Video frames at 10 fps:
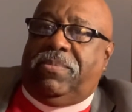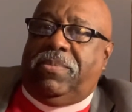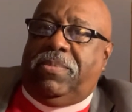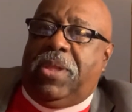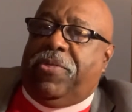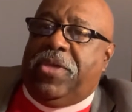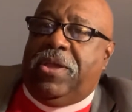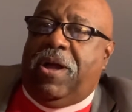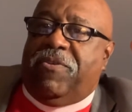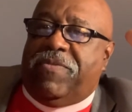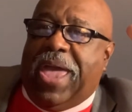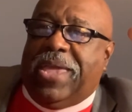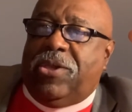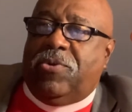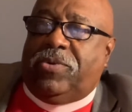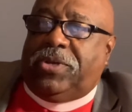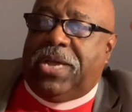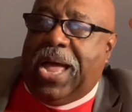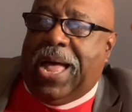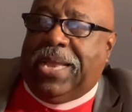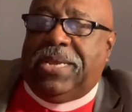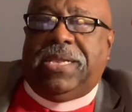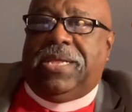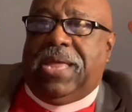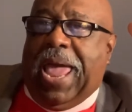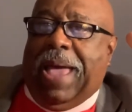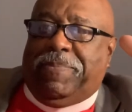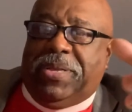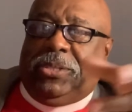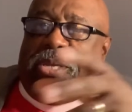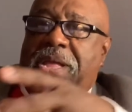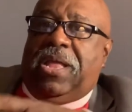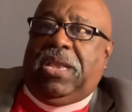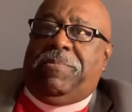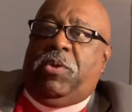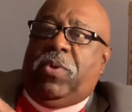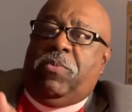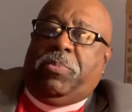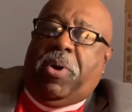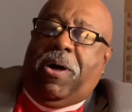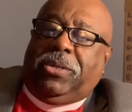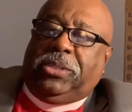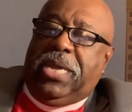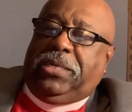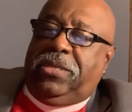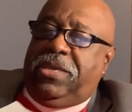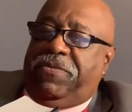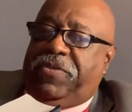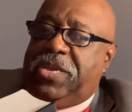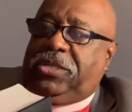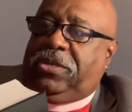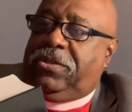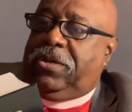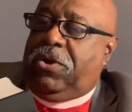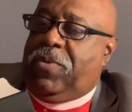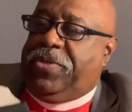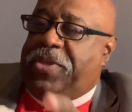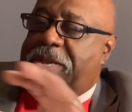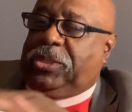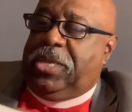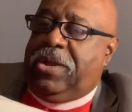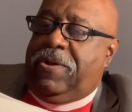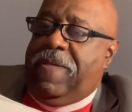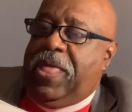nothing of value to God happens. Let me read what Paul said to the Ephesians, to the Corinthians here